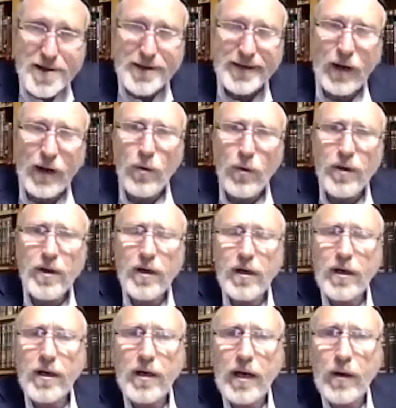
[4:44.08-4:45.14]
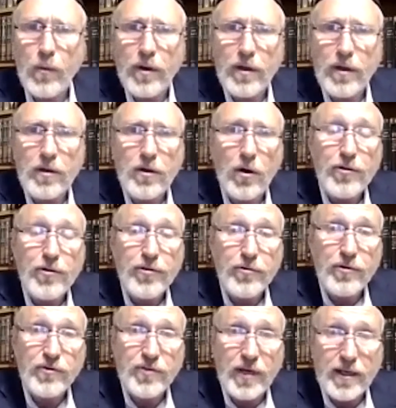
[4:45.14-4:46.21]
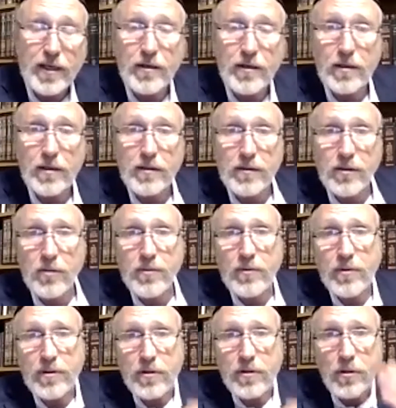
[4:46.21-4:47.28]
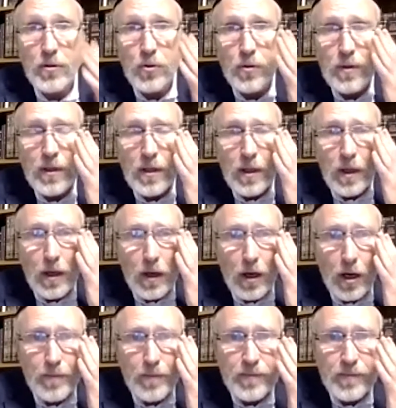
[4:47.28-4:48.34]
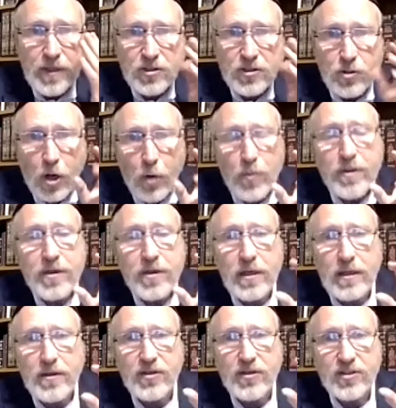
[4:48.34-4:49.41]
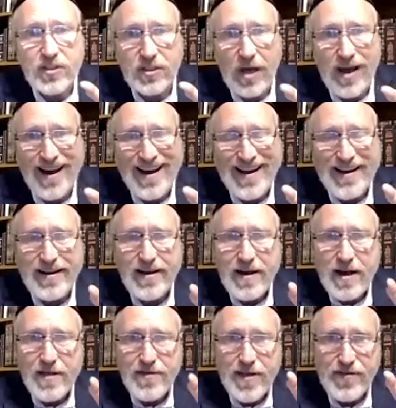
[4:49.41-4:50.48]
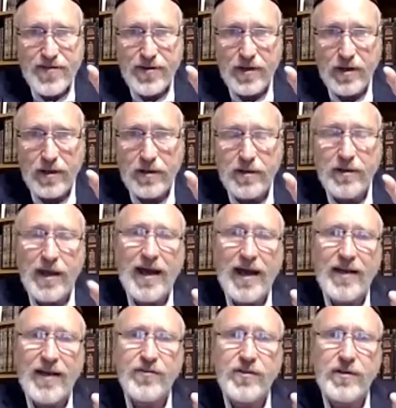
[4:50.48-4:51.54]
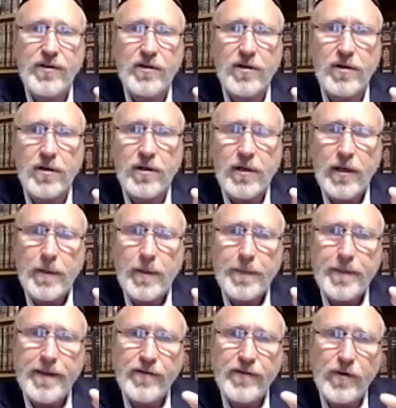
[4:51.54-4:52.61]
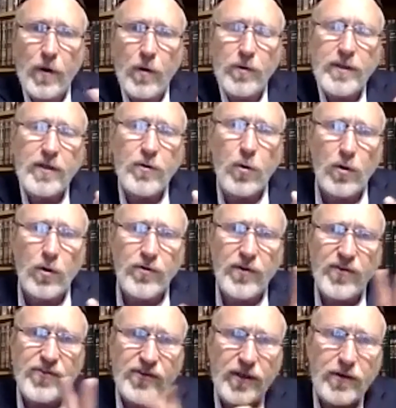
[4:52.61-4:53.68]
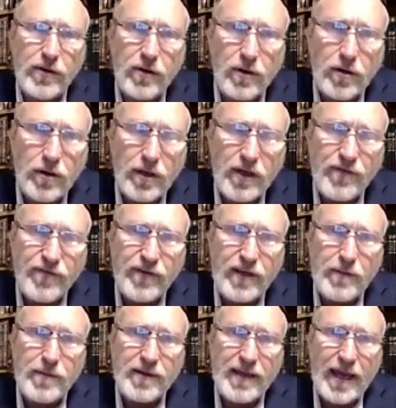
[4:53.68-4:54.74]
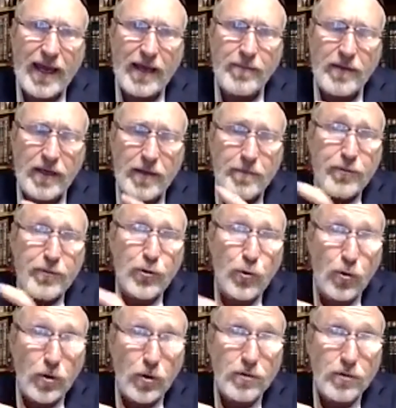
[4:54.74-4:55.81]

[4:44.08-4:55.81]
Now I wanna go through a little bit with you. Let's start with the side that the Nazir is only called a sinner if he became impure.